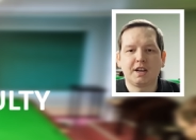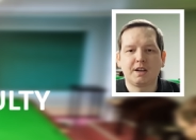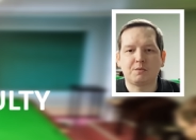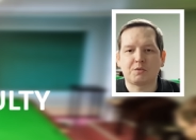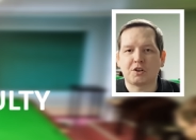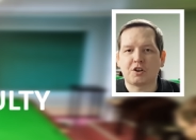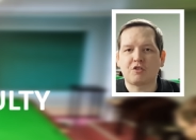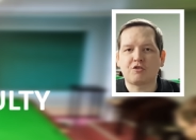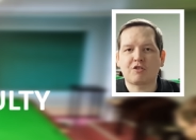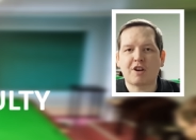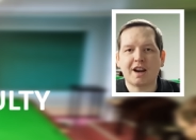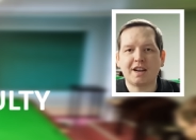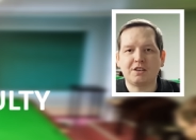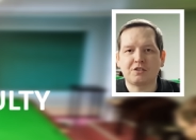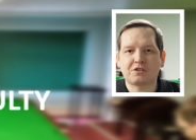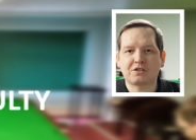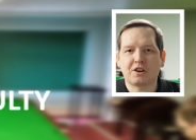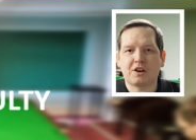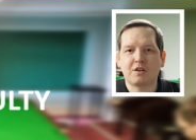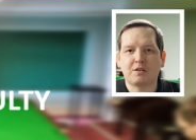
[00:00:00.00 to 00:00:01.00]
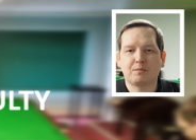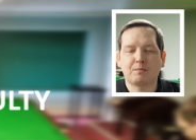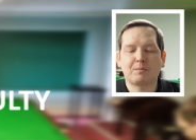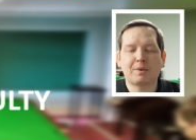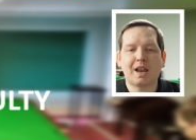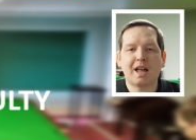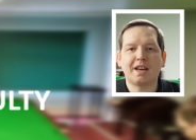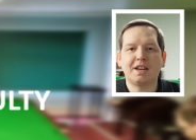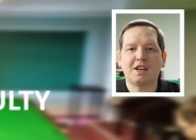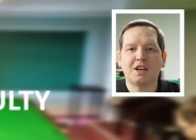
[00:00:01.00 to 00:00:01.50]
It was a great shot,
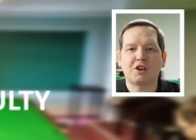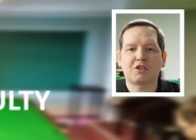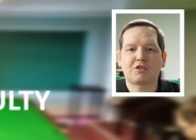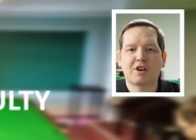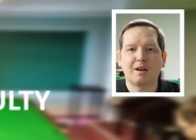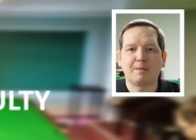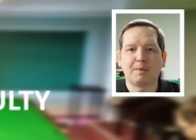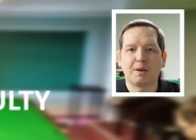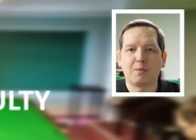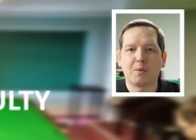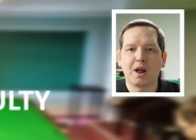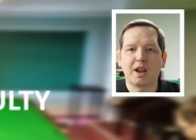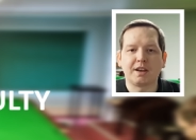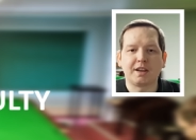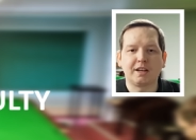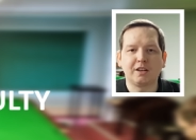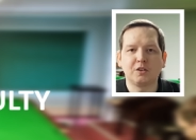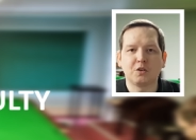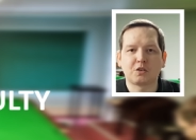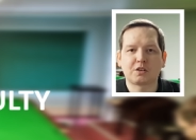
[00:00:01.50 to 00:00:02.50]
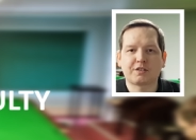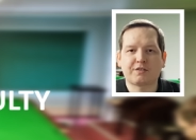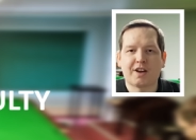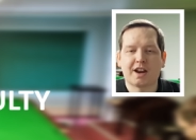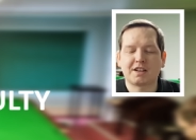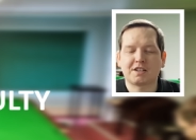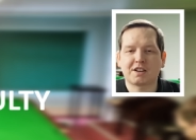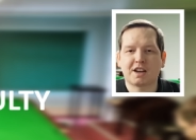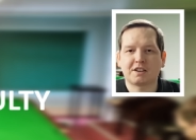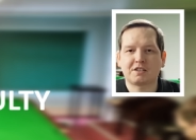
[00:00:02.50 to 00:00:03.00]
played incredibly well, and it looks
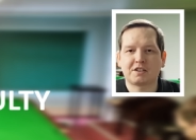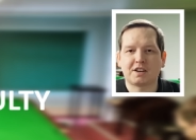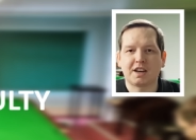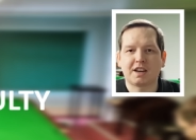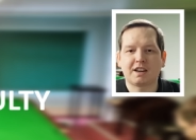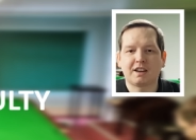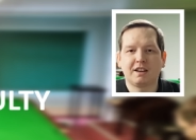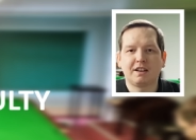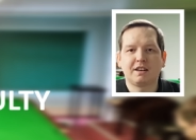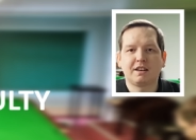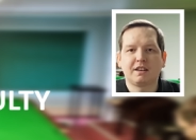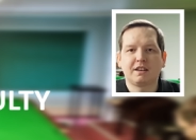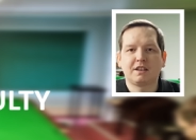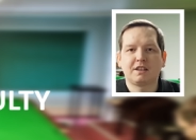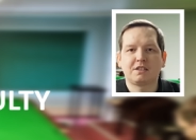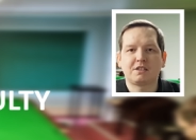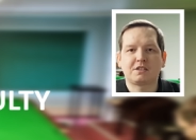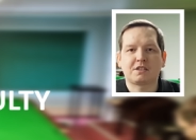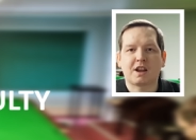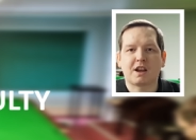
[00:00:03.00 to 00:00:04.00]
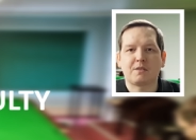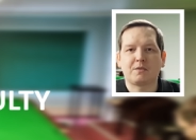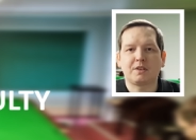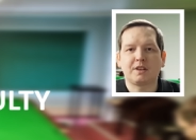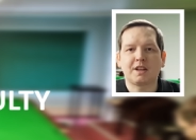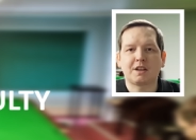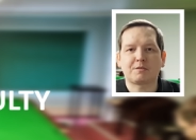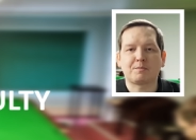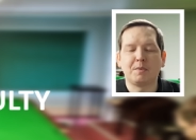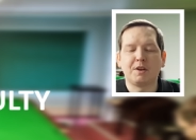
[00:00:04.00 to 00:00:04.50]
fantastic. So
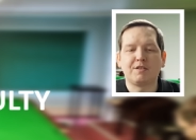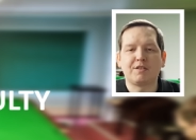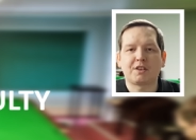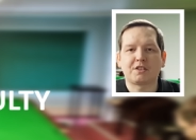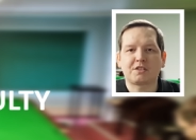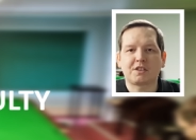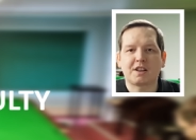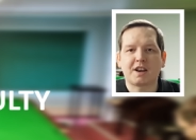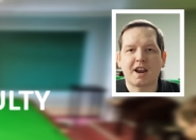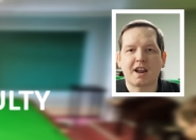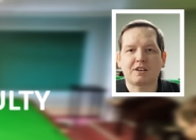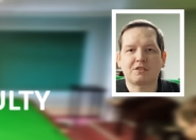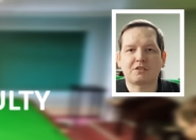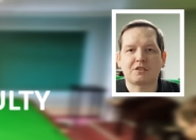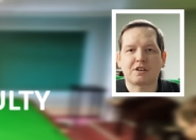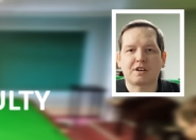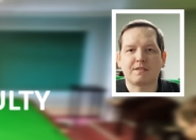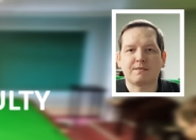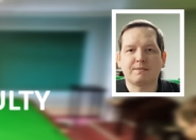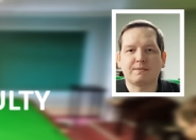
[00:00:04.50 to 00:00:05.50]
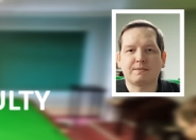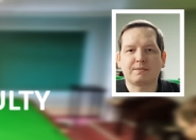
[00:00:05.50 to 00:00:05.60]
let's move on to the next shot.